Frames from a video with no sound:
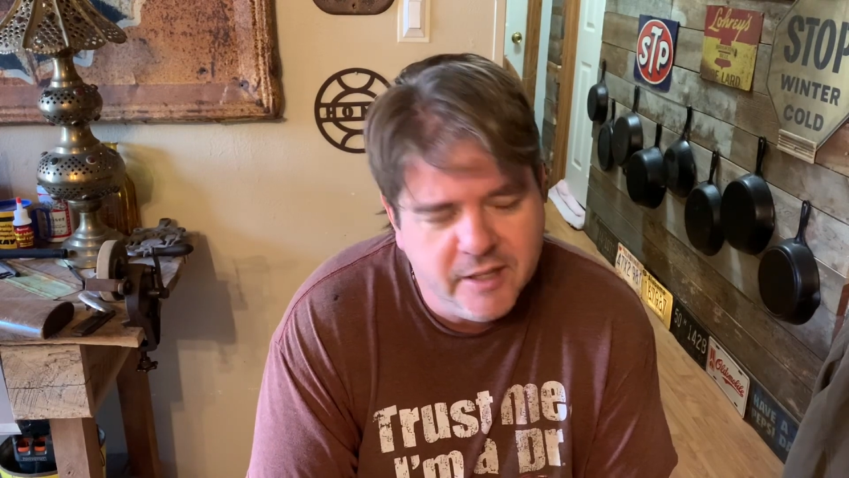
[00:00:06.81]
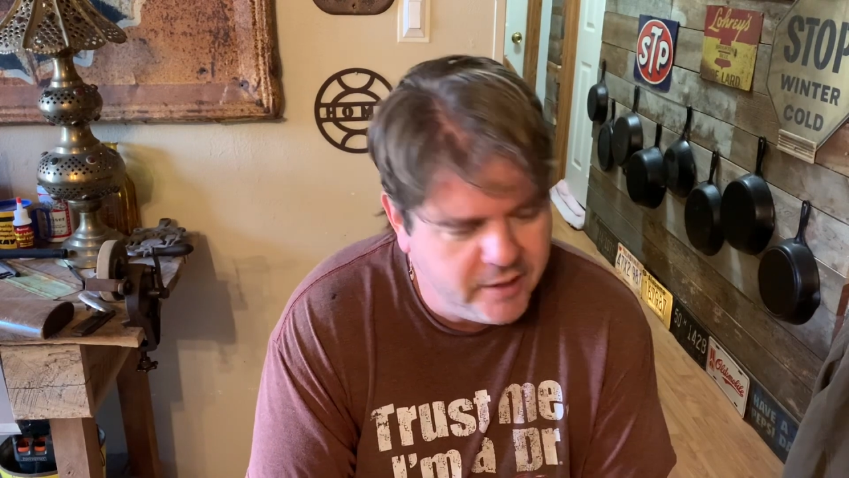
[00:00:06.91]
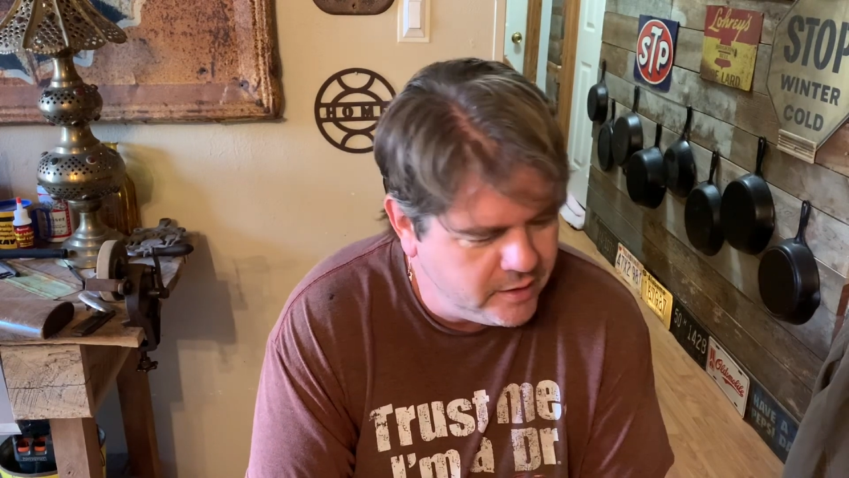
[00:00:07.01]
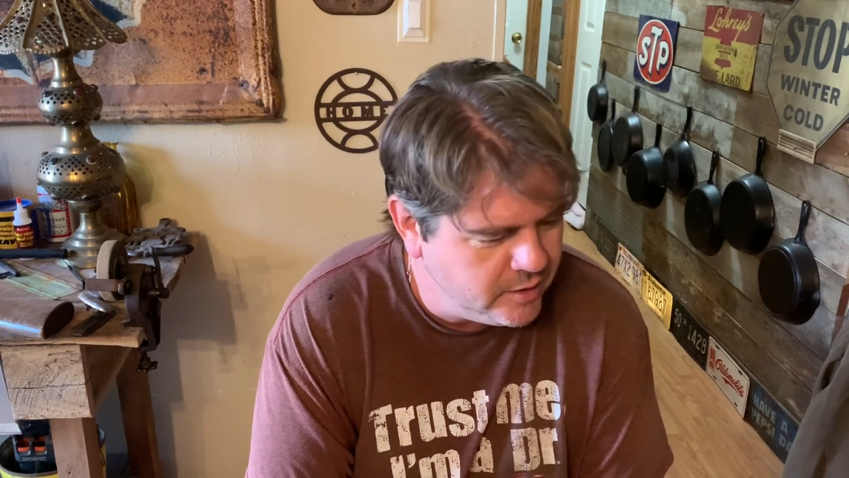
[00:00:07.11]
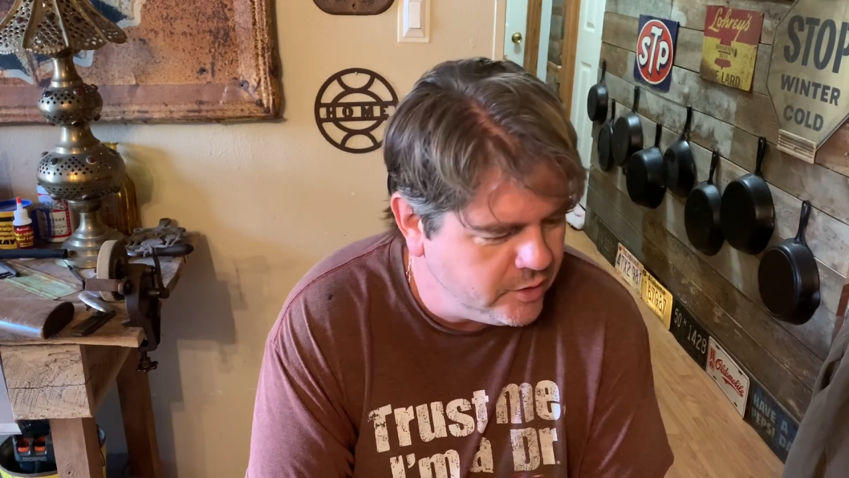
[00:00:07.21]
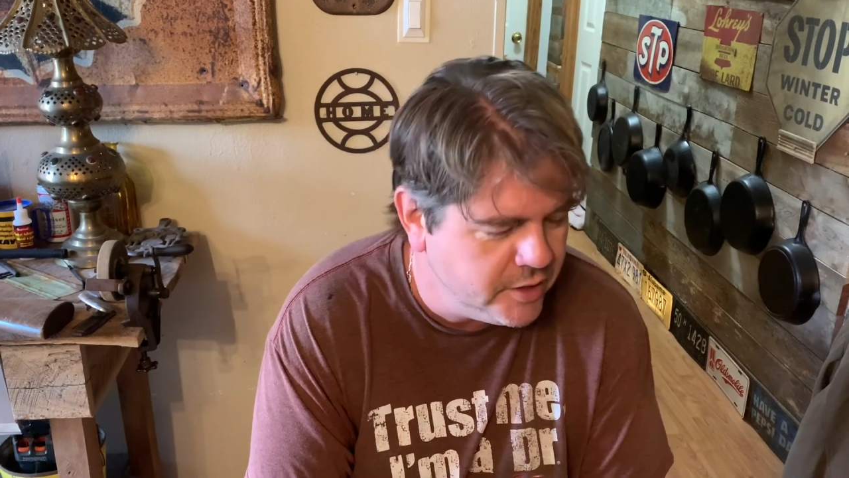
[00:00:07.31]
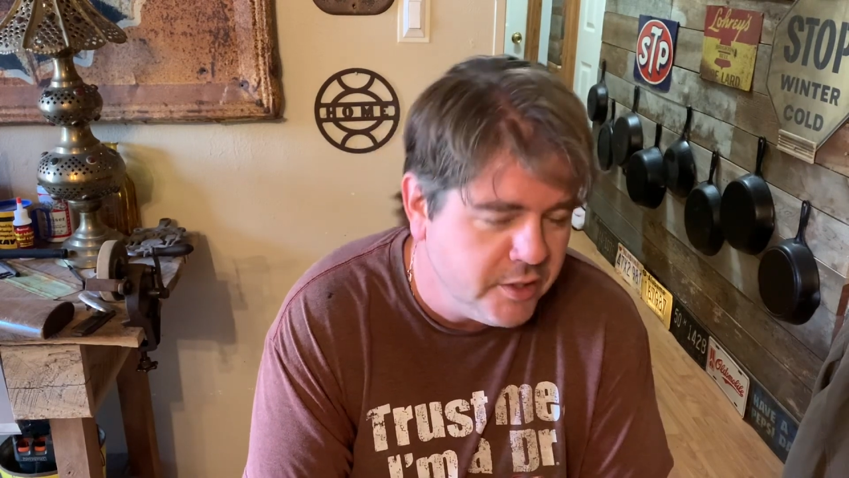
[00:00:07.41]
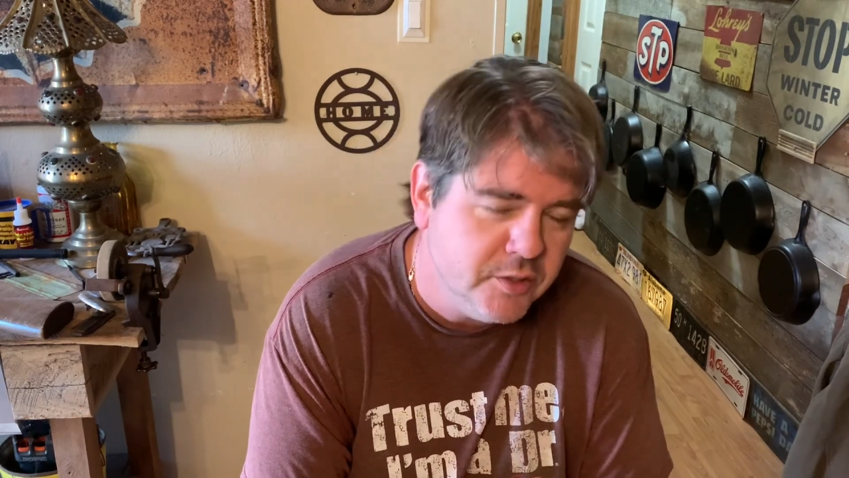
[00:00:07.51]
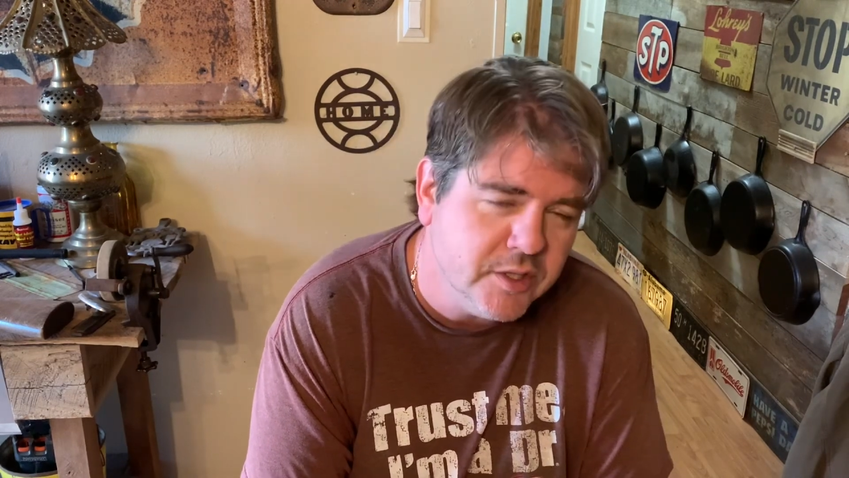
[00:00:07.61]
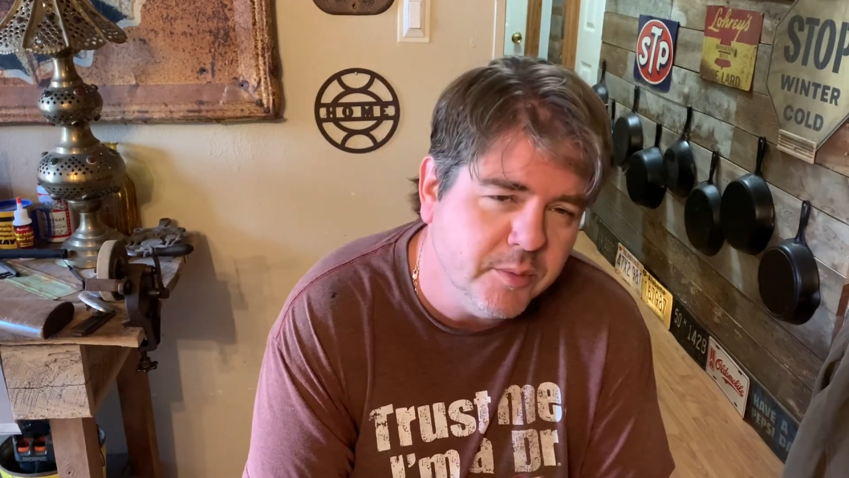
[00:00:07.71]
I'm going to
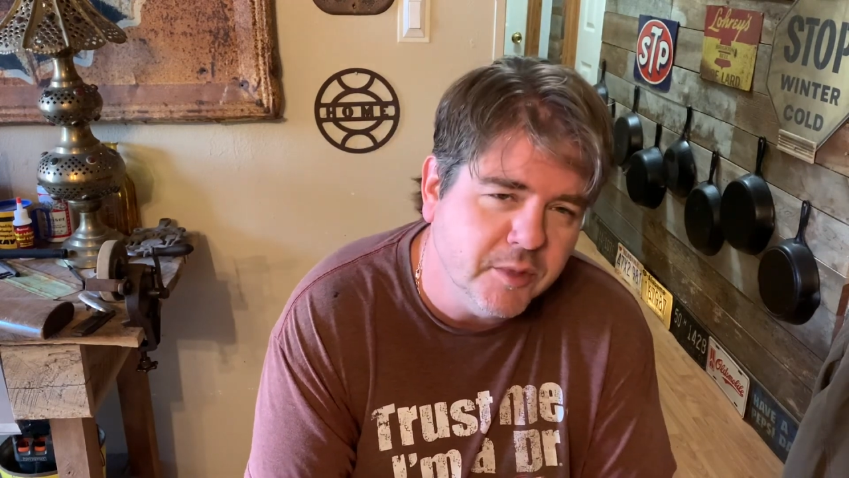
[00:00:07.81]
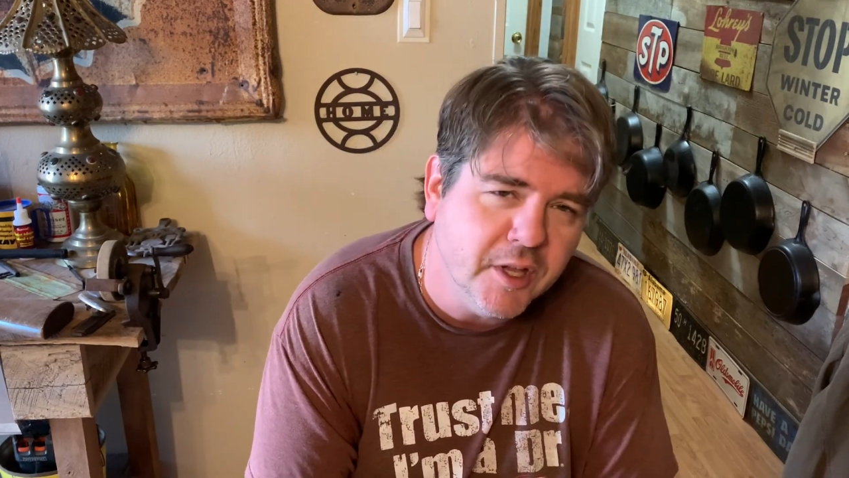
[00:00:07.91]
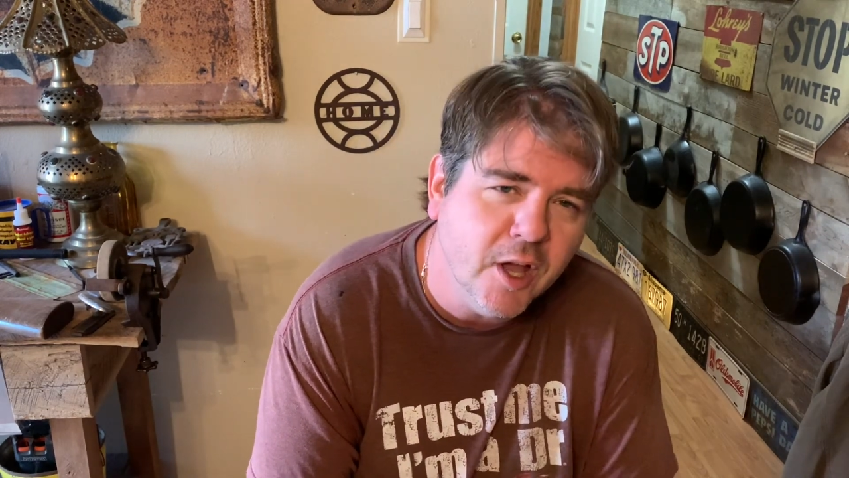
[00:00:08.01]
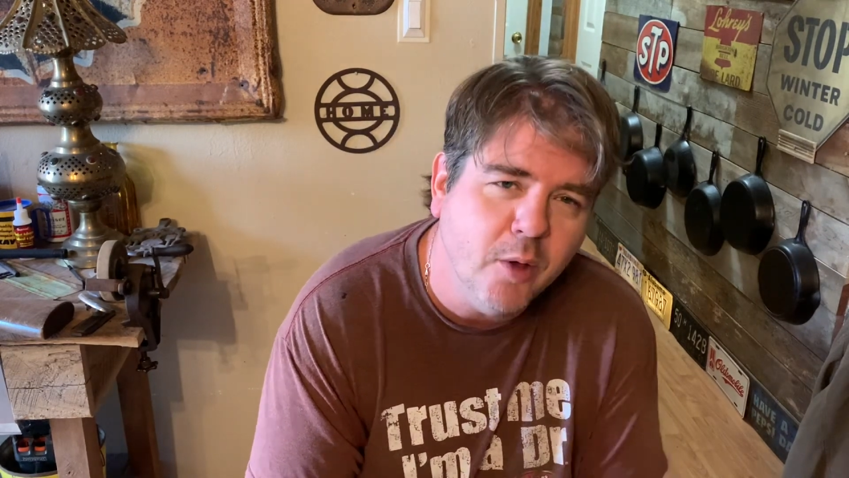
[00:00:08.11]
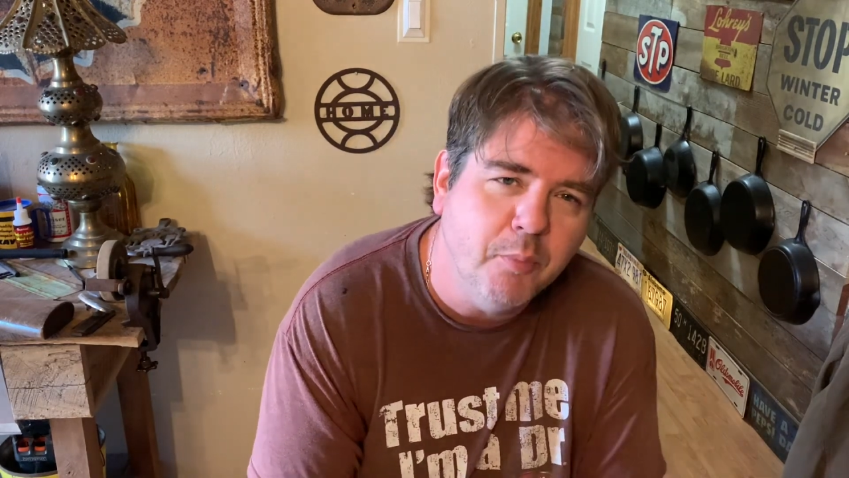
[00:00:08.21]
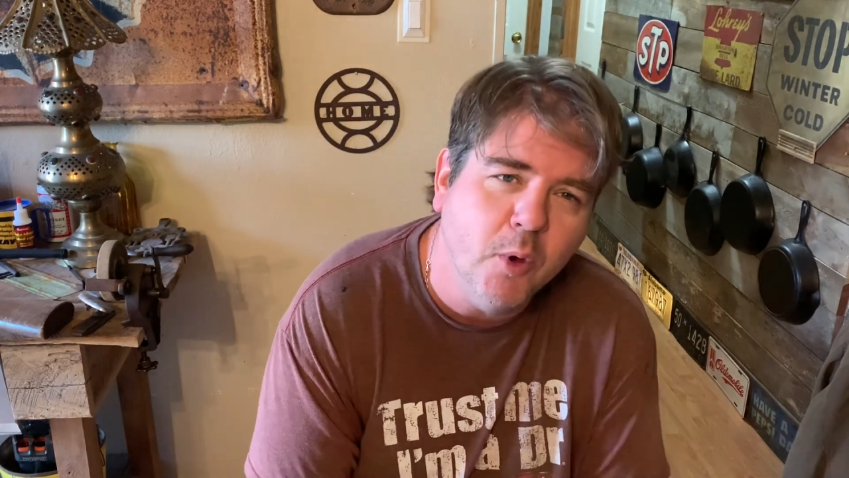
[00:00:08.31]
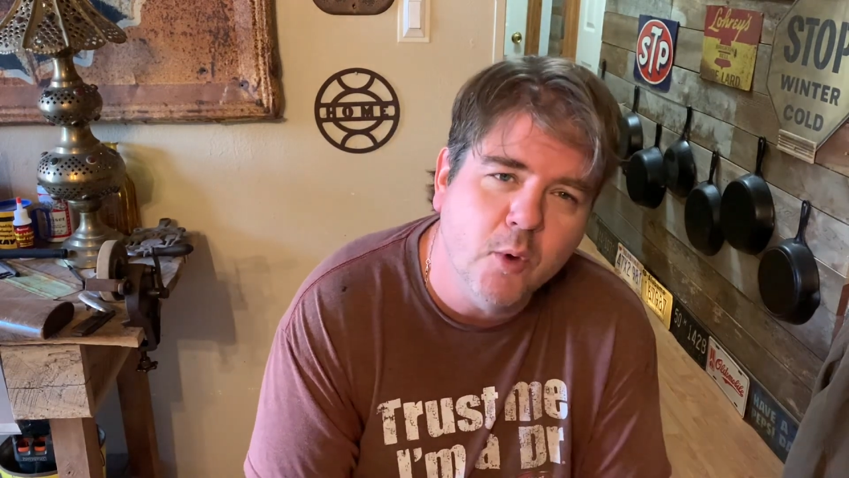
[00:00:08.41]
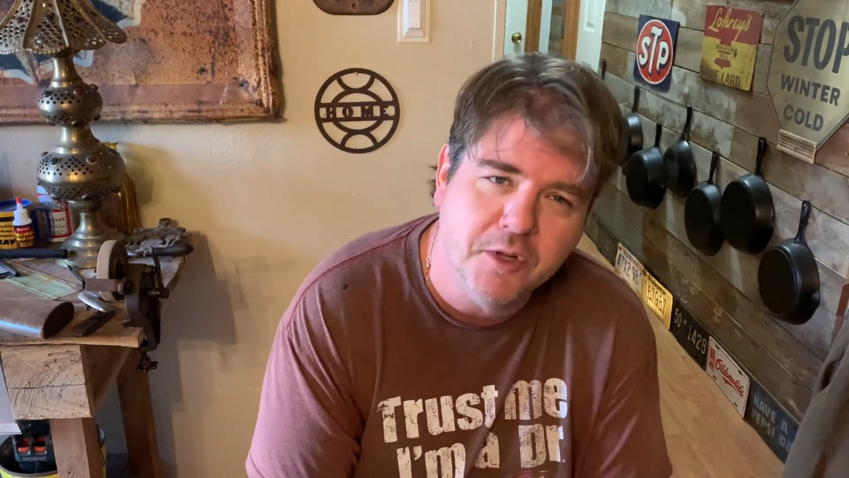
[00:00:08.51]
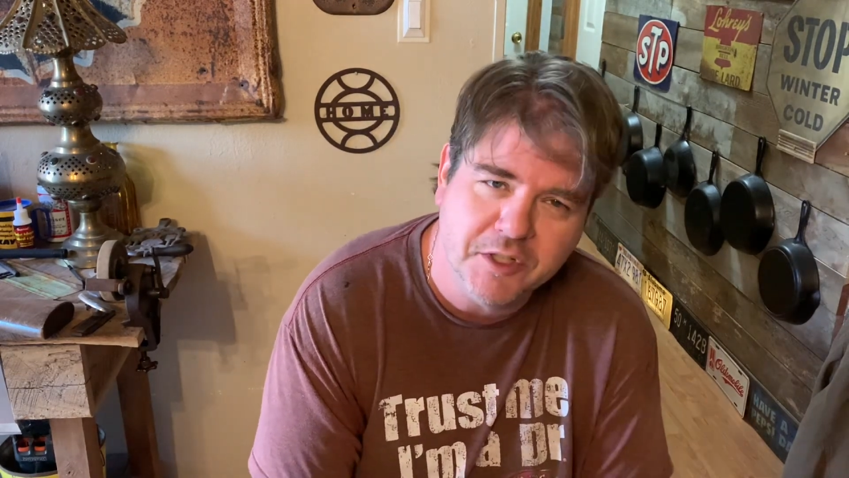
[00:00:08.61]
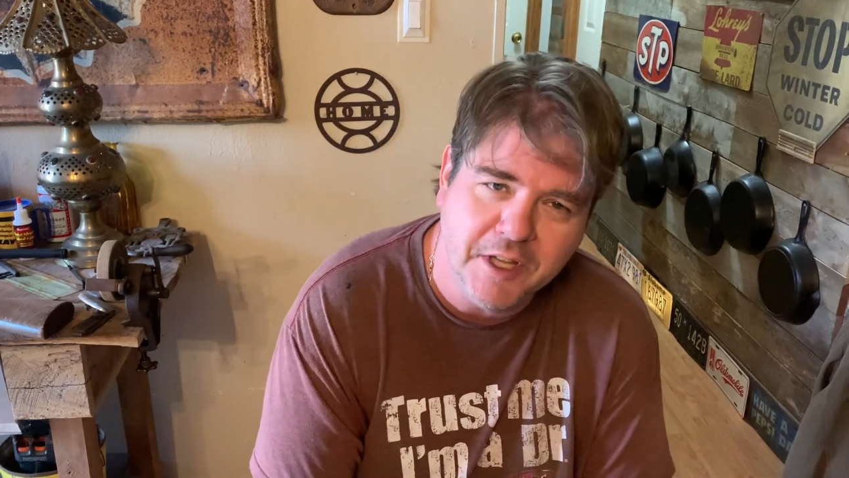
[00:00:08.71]
do something called
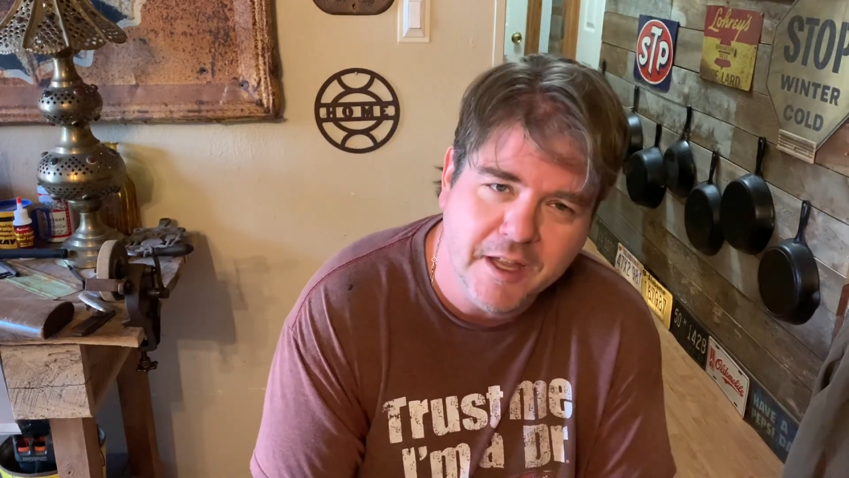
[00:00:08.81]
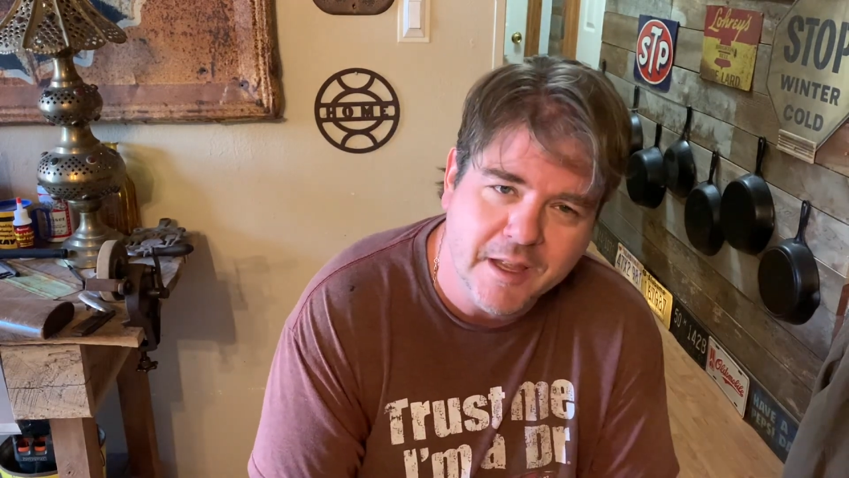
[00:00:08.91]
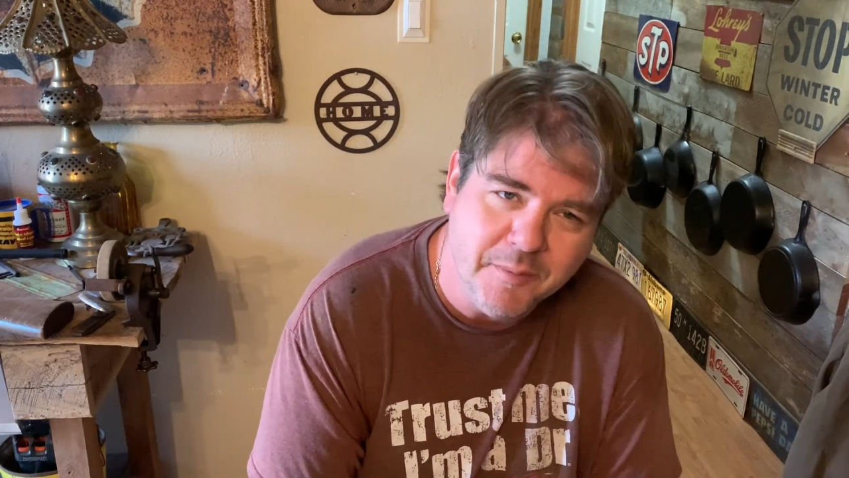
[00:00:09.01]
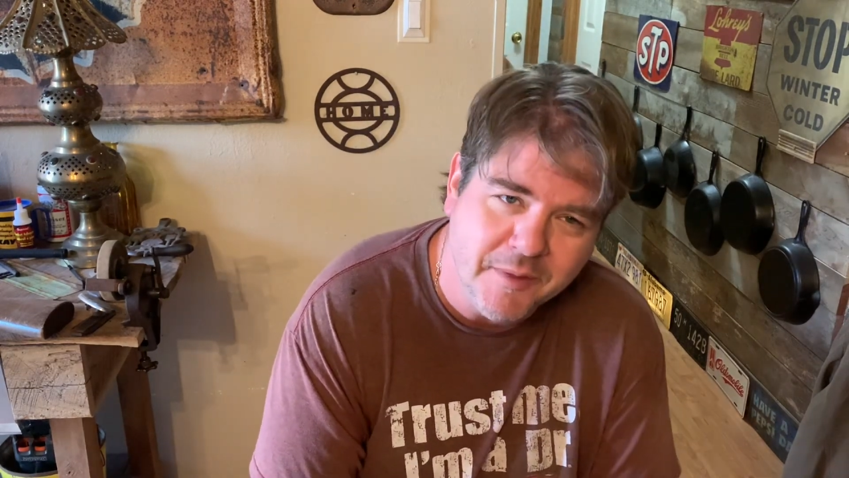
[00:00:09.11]
porch time.